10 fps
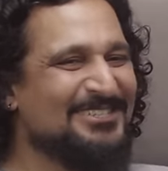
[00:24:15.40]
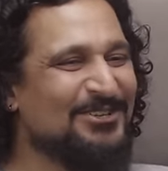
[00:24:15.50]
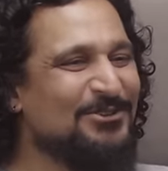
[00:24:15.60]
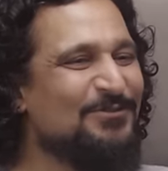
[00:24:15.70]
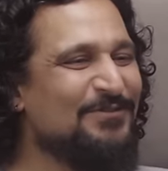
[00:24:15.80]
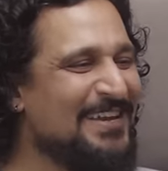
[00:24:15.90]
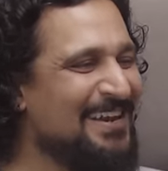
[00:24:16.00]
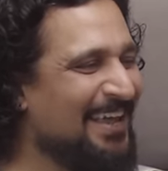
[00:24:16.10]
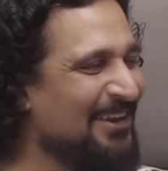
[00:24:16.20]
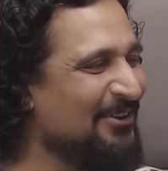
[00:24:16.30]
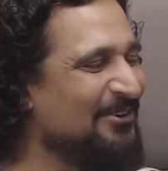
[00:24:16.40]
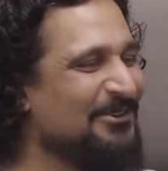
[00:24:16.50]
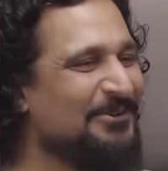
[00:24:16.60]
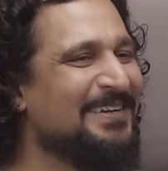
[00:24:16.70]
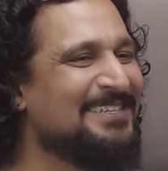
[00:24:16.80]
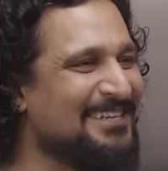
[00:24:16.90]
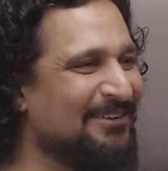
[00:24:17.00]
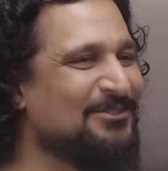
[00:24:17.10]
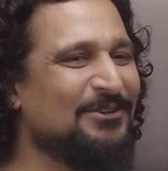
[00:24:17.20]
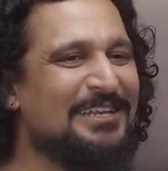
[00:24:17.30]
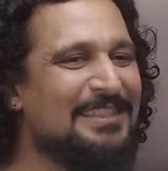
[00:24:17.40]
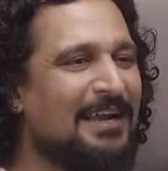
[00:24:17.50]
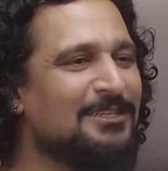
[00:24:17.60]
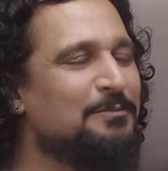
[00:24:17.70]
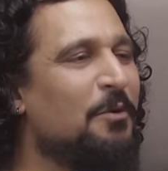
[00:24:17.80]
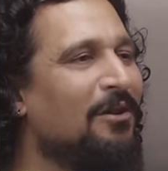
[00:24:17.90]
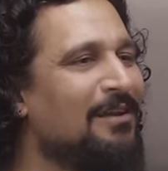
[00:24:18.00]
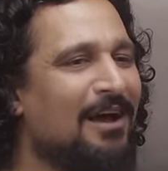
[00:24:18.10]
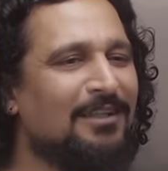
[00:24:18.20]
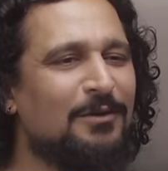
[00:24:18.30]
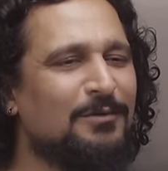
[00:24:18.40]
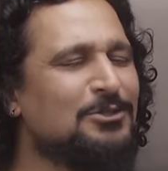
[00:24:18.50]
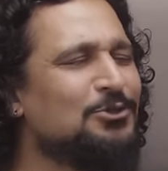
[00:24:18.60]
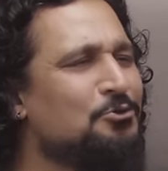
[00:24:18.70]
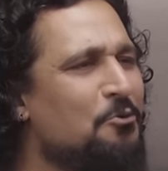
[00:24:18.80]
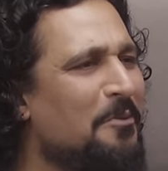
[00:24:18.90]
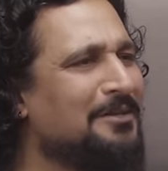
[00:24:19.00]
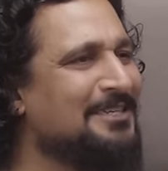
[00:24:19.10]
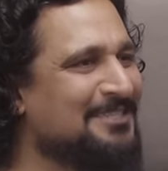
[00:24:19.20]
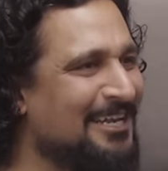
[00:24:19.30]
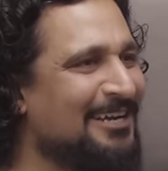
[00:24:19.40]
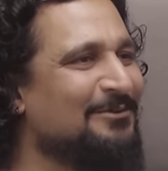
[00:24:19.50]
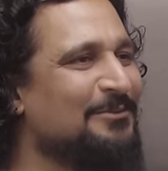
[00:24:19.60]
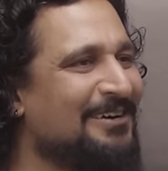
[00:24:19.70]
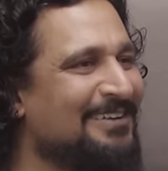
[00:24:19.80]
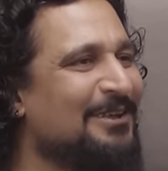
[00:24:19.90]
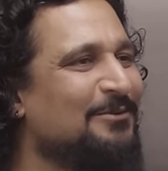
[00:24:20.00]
So you feel like you're doing stuff. So in that small car, there was so much excitement.